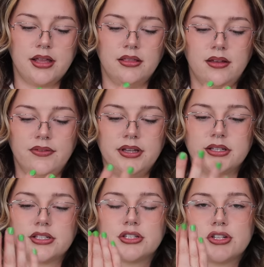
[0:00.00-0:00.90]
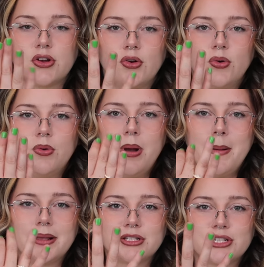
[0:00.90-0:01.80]
I love it so
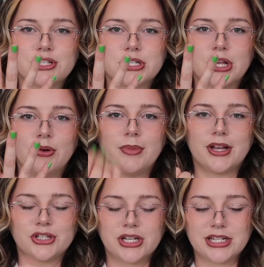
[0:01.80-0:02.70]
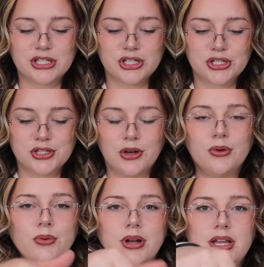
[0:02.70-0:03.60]
much. It's
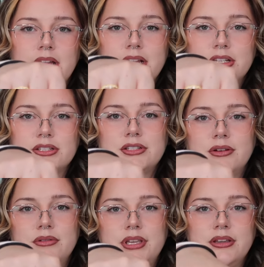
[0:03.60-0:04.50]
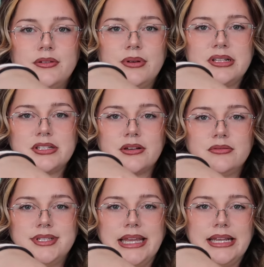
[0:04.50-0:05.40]
so cute. It's so
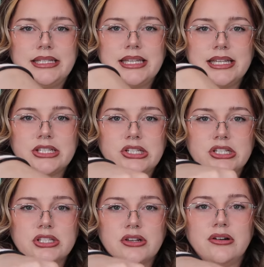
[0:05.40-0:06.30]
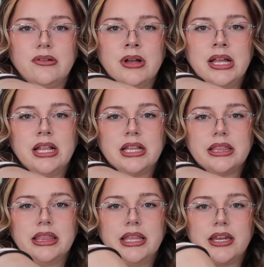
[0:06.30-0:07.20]
dainty. It's just so
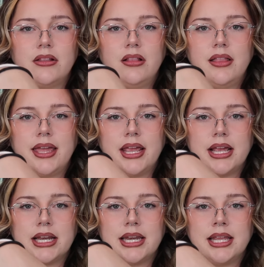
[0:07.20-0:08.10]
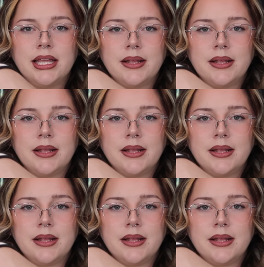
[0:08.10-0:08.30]
little and